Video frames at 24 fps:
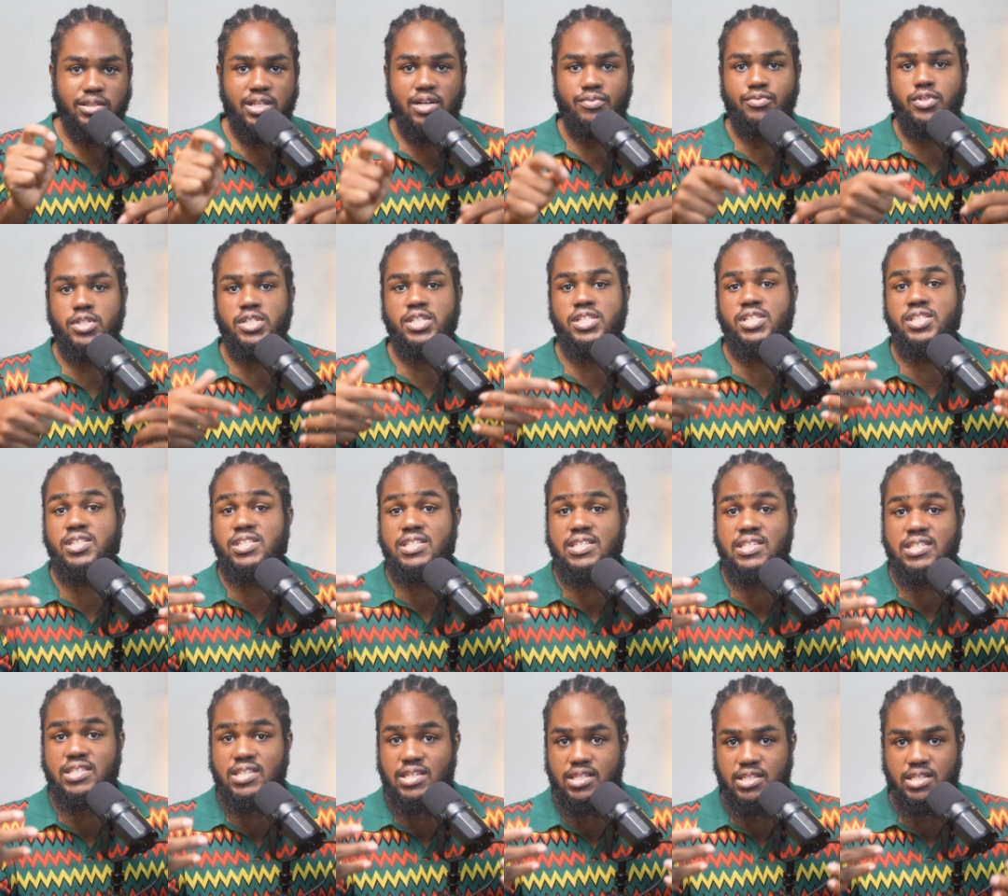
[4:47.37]
leverages these
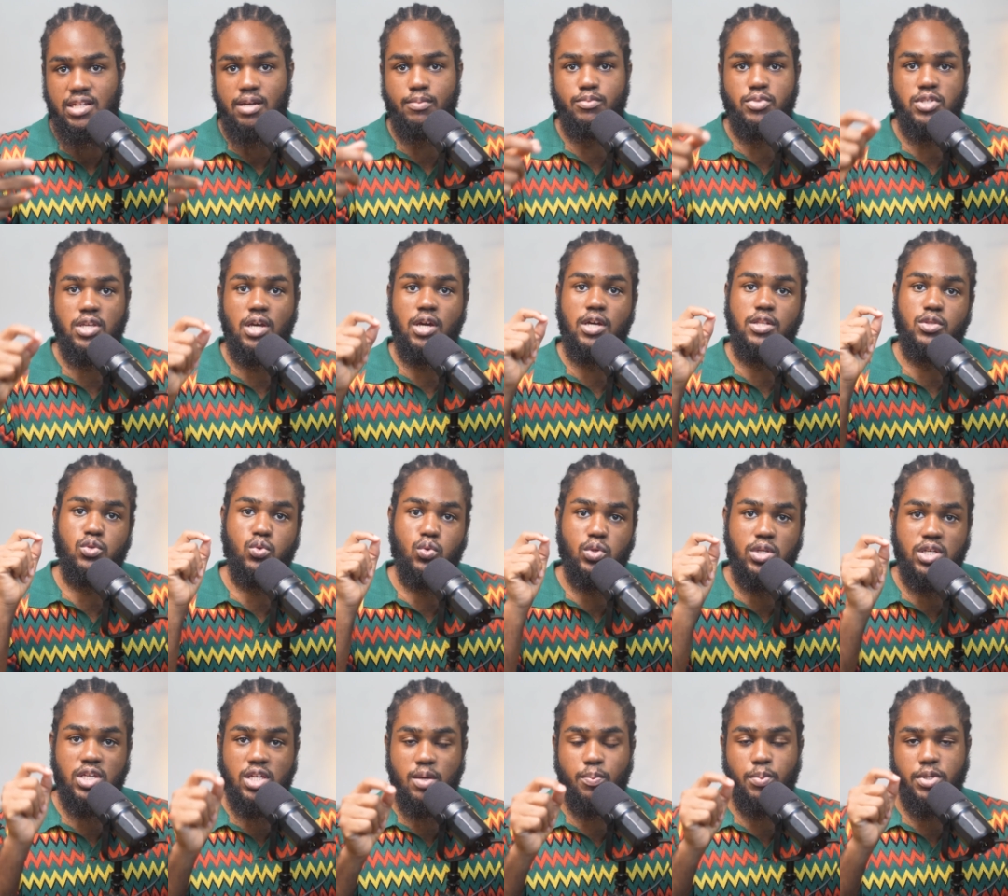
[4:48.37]
systems to
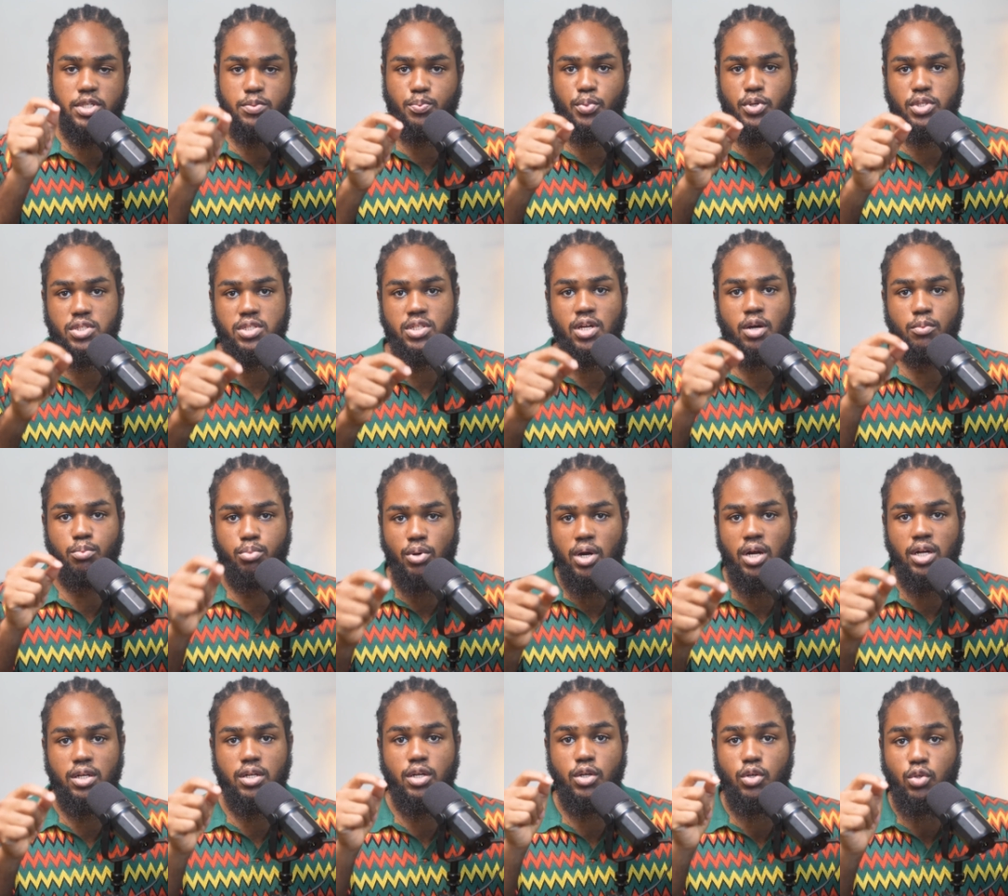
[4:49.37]
keep his personal brand